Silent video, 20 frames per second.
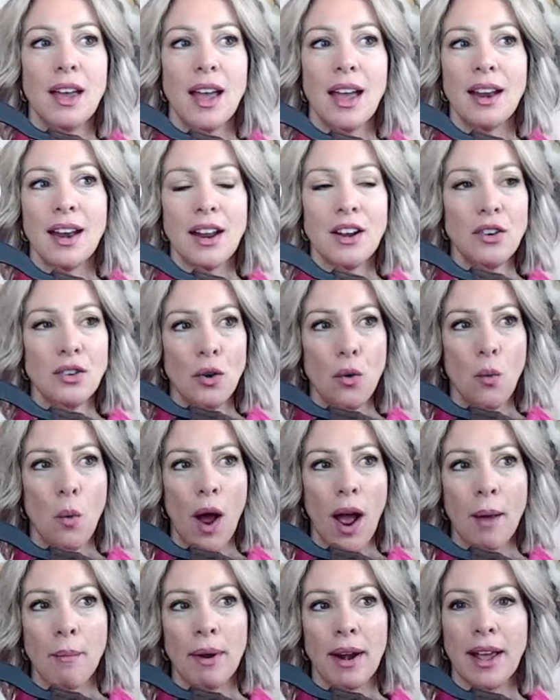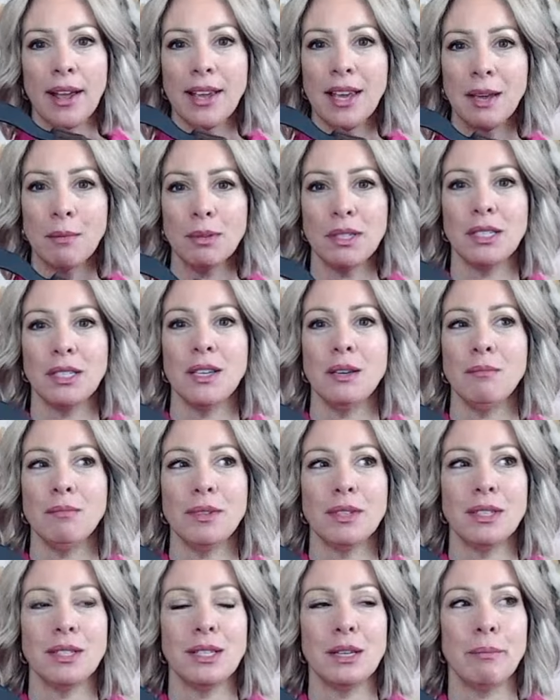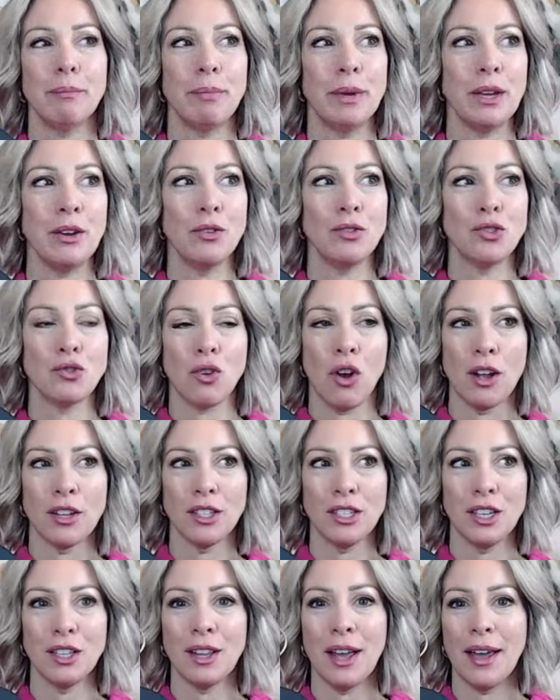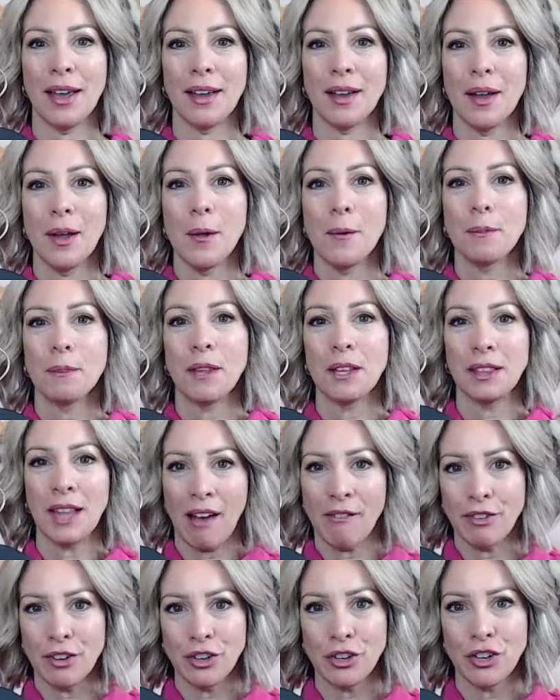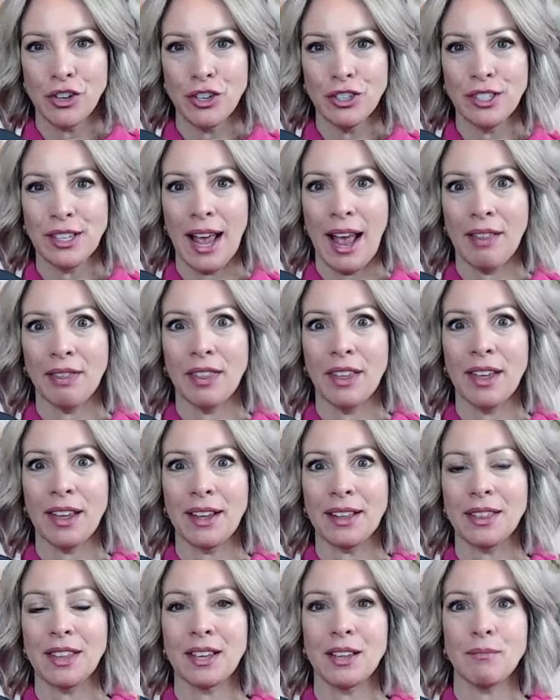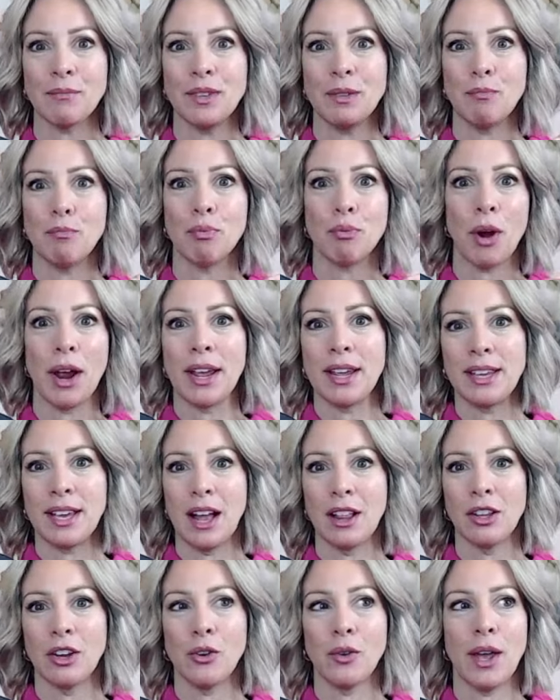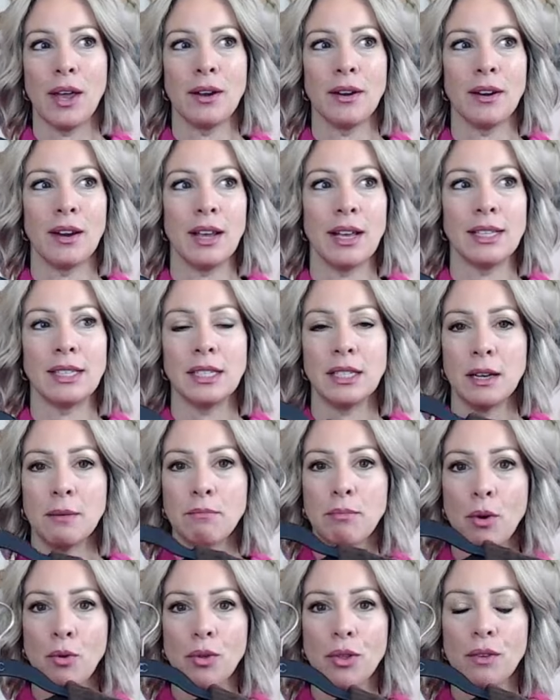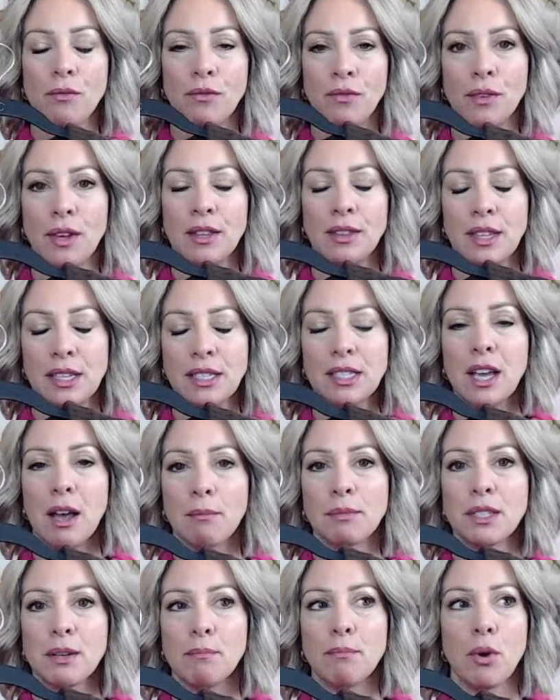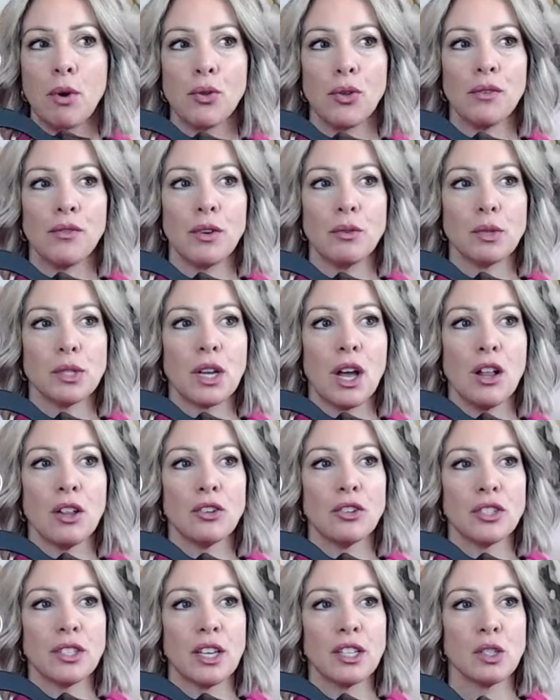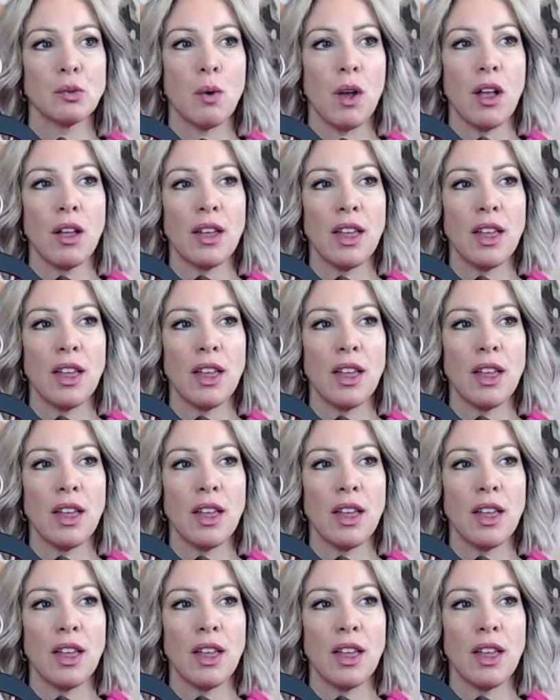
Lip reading: And I don't know why, but I keep seeing to be drawn to like the lavenders and the, like the bright yellow, and it's in both of it, this comes in both of those colors as well.